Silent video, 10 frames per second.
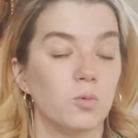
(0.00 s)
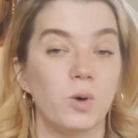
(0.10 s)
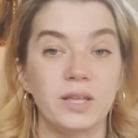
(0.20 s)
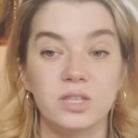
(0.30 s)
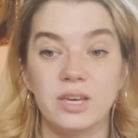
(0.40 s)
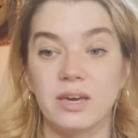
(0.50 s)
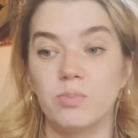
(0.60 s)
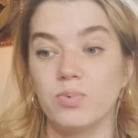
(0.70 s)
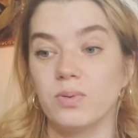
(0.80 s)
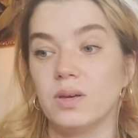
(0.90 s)
One
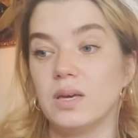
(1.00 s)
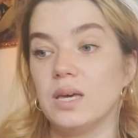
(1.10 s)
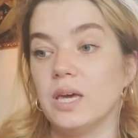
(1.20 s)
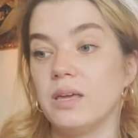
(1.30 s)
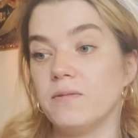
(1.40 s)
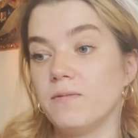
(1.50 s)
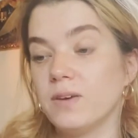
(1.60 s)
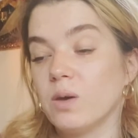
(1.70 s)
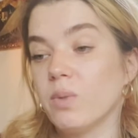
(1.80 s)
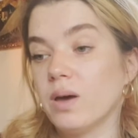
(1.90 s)
tip in
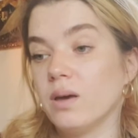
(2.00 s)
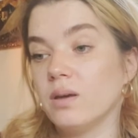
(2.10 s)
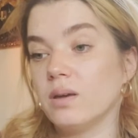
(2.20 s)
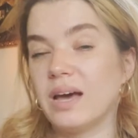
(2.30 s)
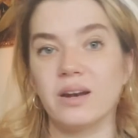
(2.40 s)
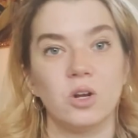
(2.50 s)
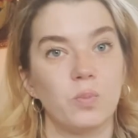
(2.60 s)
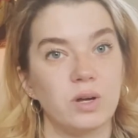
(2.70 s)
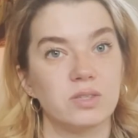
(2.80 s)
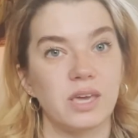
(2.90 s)
Figma, I don't know
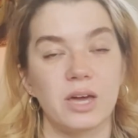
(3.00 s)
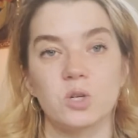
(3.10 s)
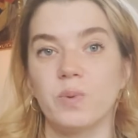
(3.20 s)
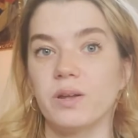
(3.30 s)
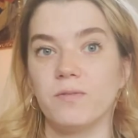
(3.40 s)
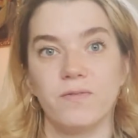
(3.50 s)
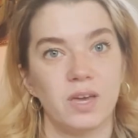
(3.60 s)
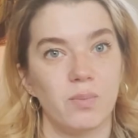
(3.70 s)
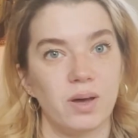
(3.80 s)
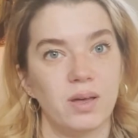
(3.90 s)
about Sketch, but in
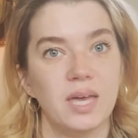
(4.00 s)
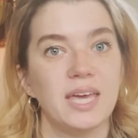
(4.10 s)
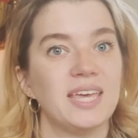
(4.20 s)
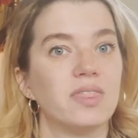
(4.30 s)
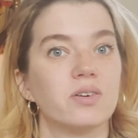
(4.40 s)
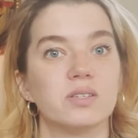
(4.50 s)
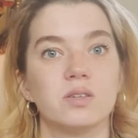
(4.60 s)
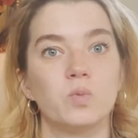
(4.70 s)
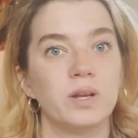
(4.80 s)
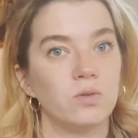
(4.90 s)
Figma, there is this
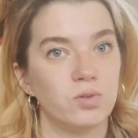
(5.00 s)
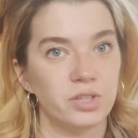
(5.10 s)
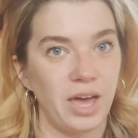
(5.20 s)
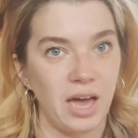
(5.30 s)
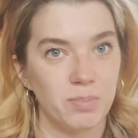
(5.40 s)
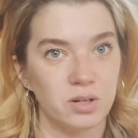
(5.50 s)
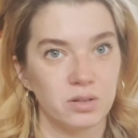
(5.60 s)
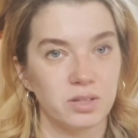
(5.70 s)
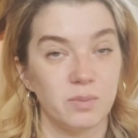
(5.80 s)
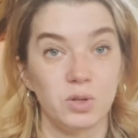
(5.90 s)
wonderful tab
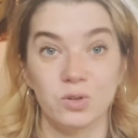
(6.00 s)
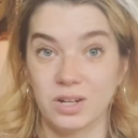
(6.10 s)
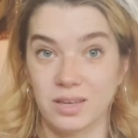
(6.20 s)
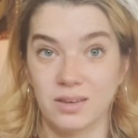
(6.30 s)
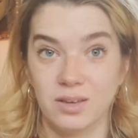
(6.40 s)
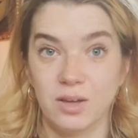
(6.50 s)
called Community